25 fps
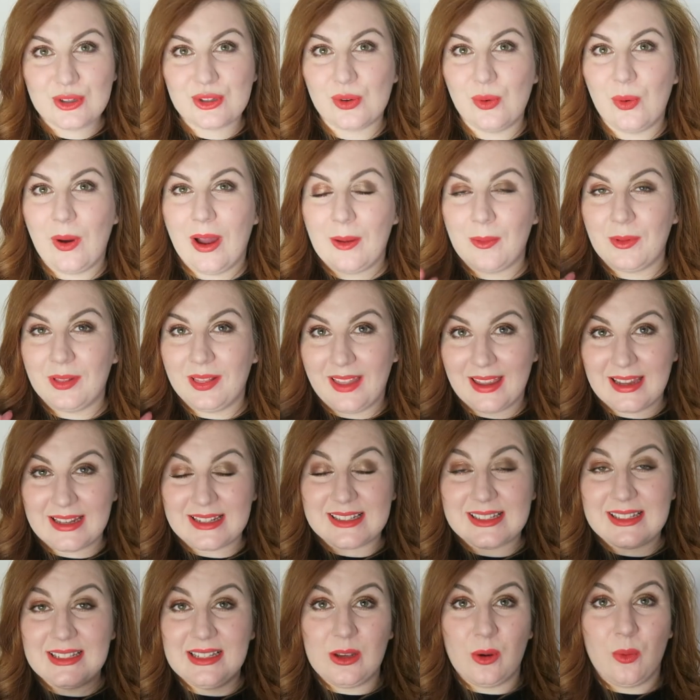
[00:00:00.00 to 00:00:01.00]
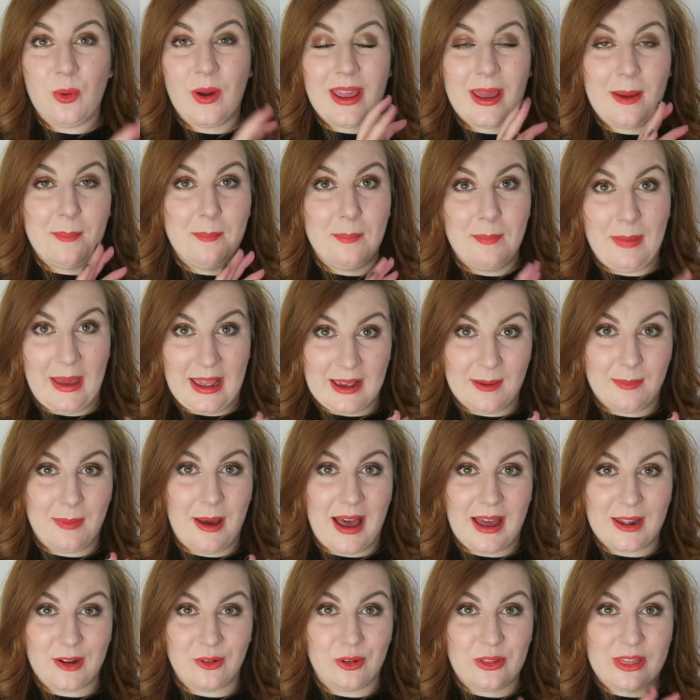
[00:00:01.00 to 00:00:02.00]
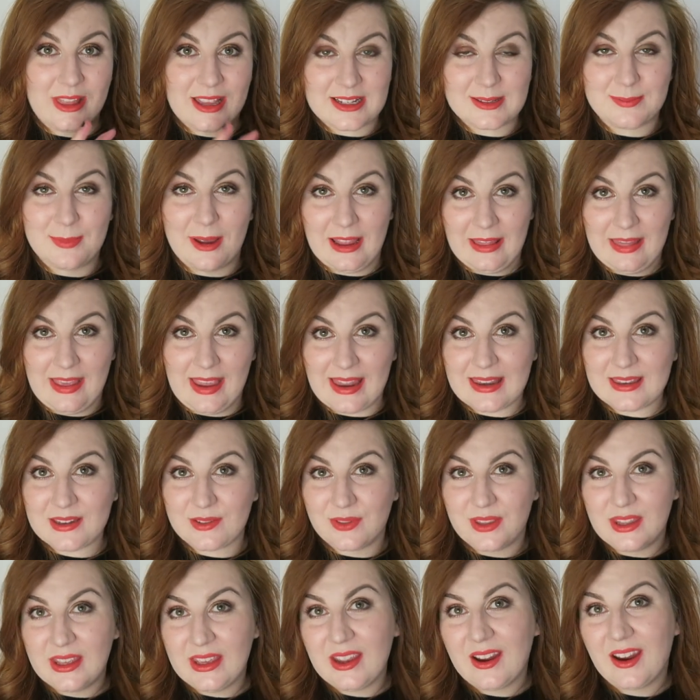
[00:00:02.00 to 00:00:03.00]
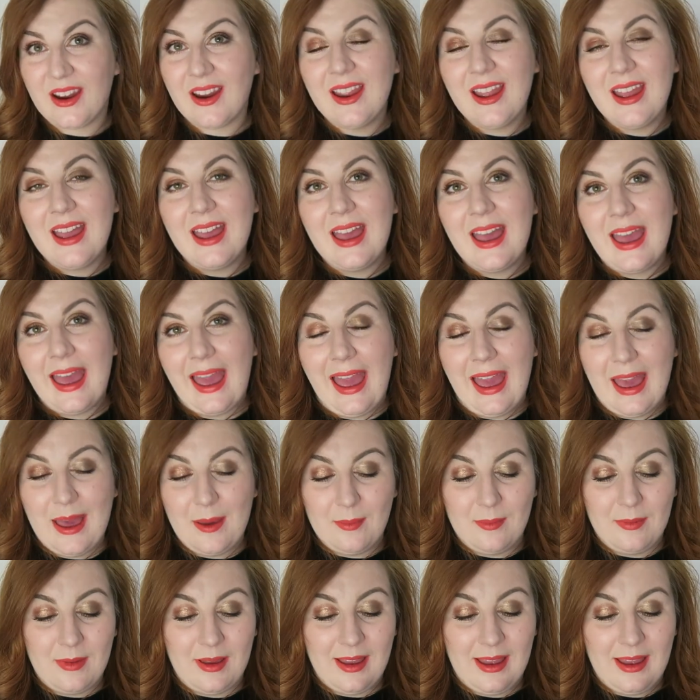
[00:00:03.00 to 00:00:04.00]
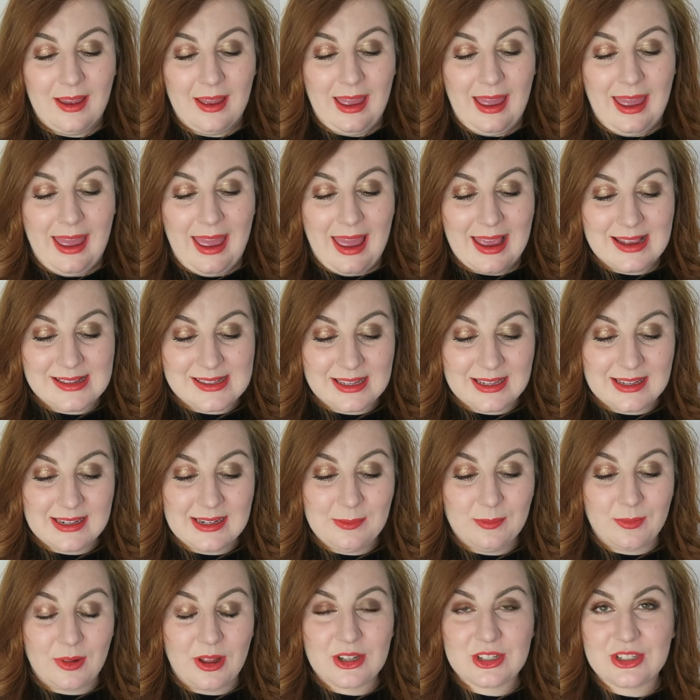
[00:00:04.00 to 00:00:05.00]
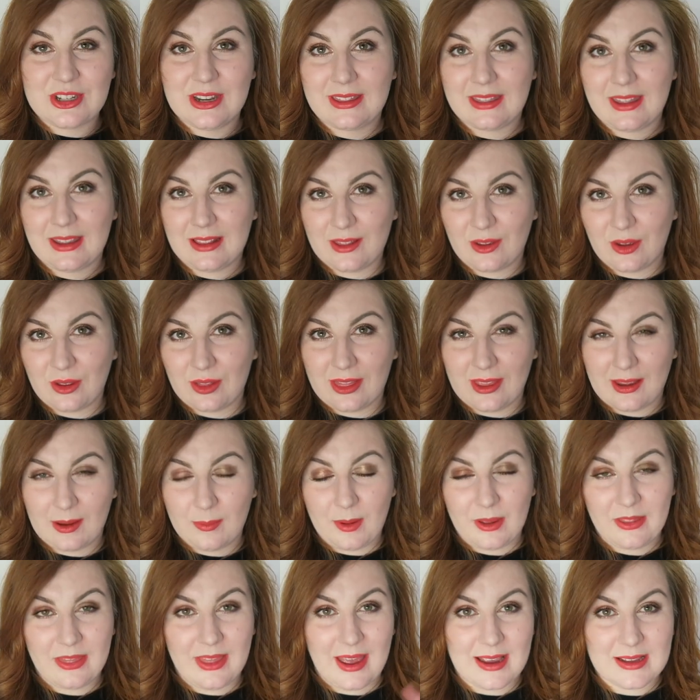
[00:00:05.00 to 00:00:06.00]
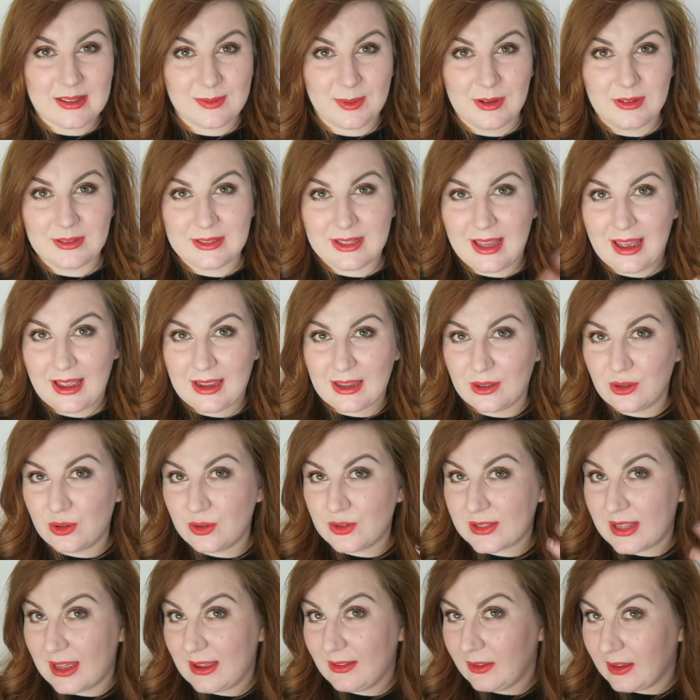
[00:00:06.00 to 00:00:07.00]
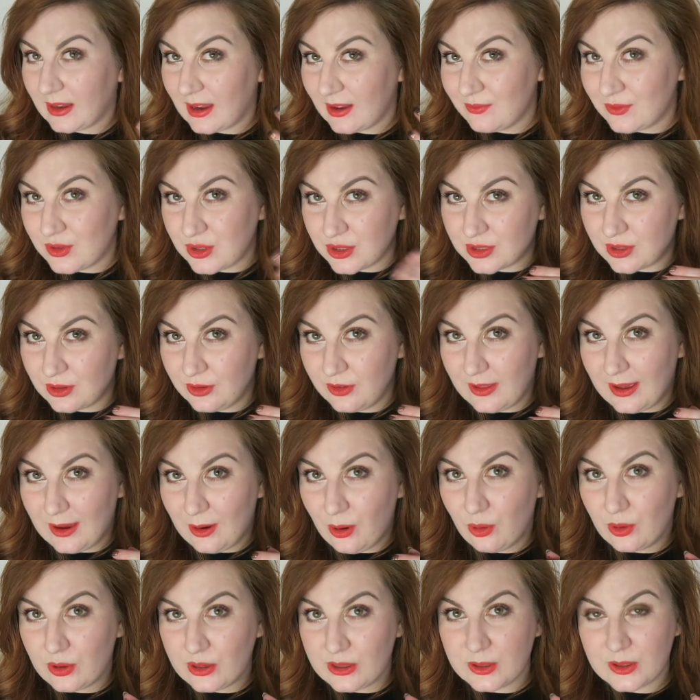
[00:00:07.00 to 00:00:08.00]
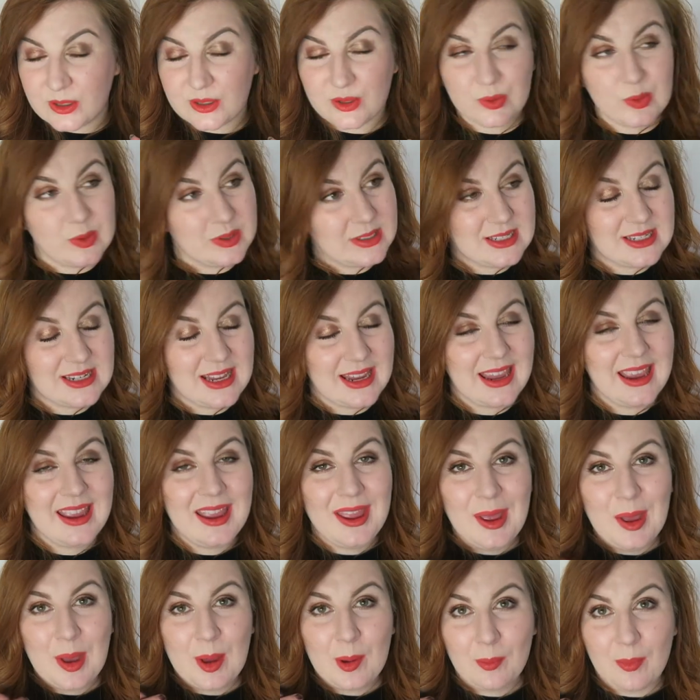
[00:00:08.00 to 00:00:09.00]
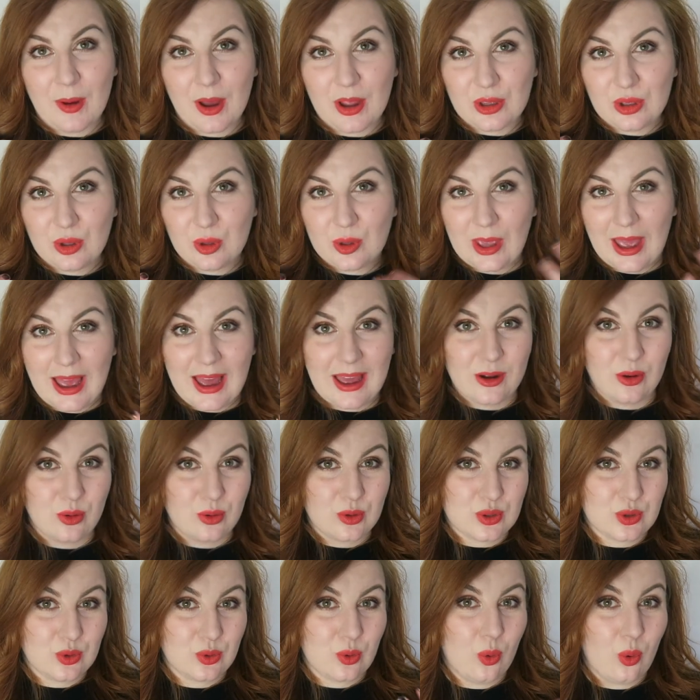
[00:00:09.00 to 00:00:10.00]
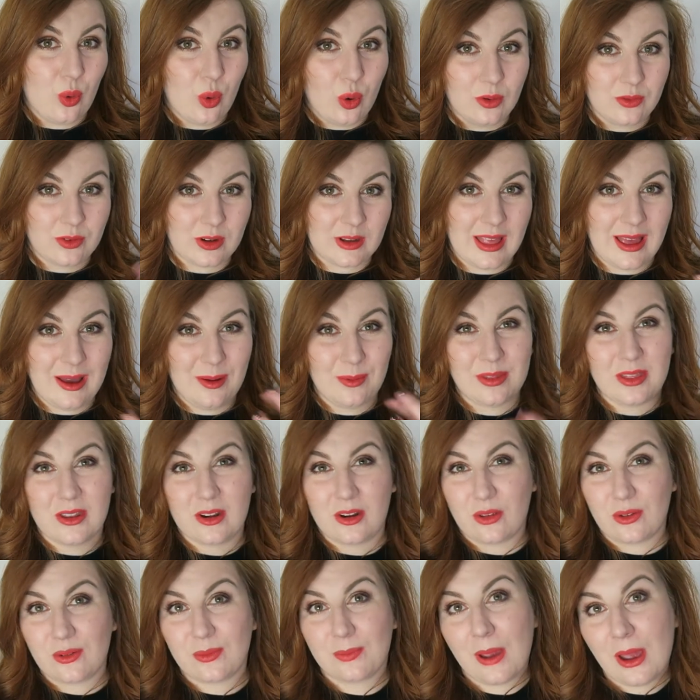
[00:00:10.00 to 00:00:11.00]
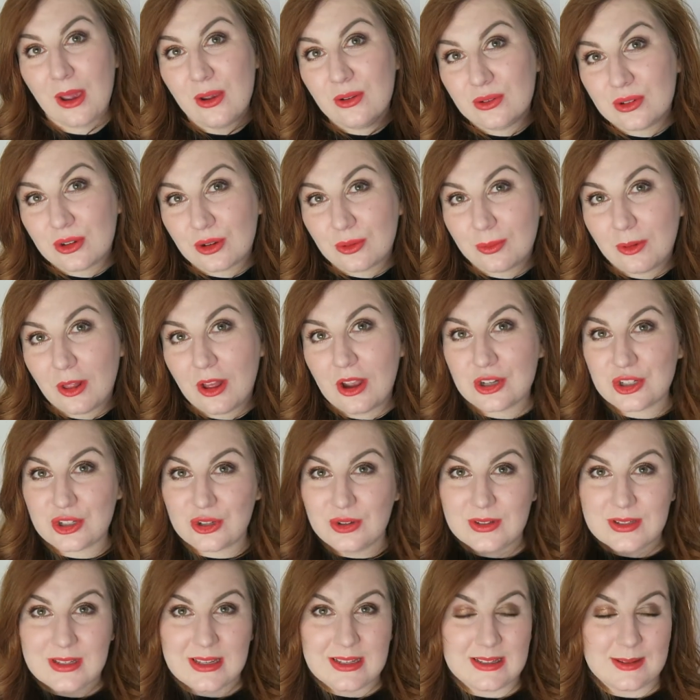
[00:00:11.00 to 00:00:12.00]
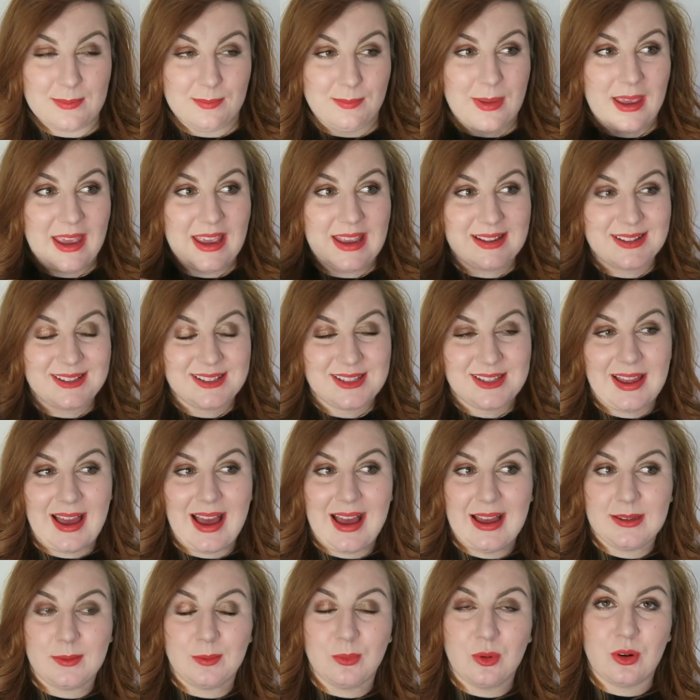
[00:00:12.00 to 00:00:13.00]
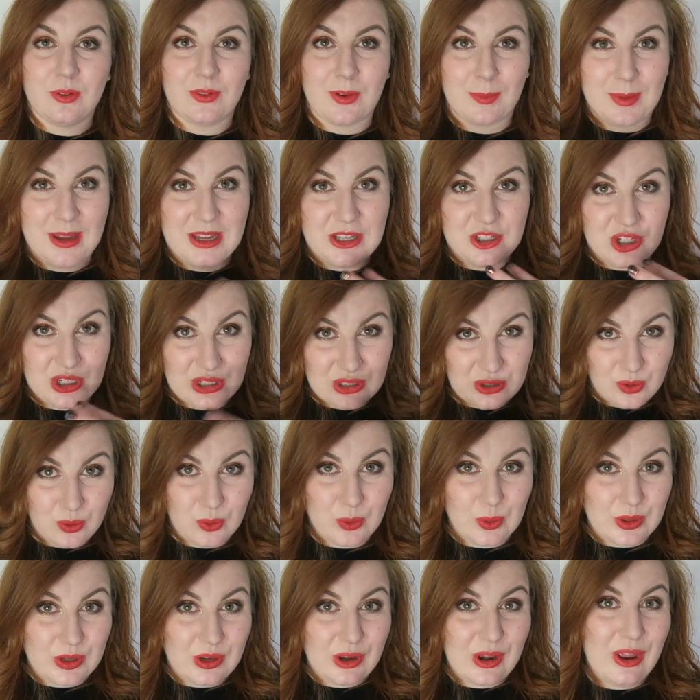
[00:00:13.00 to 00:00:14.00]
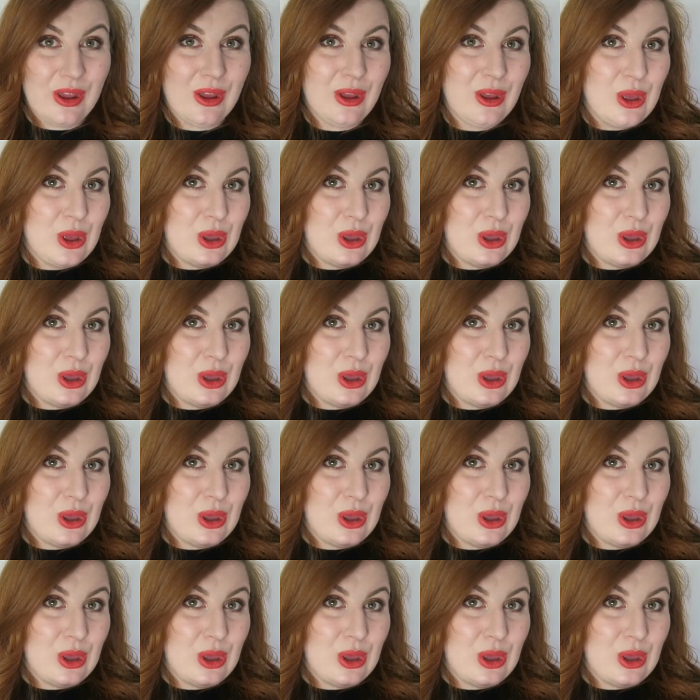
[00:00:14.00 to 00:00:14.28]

so I would like to see quite a big pan on this by the end of the year. It is a cream blush, and I think the good thing about that as well is that I can use that, like I've just got that on its own today, but you can also go over that with another powder blush, use it as a base to add more of a peachy tone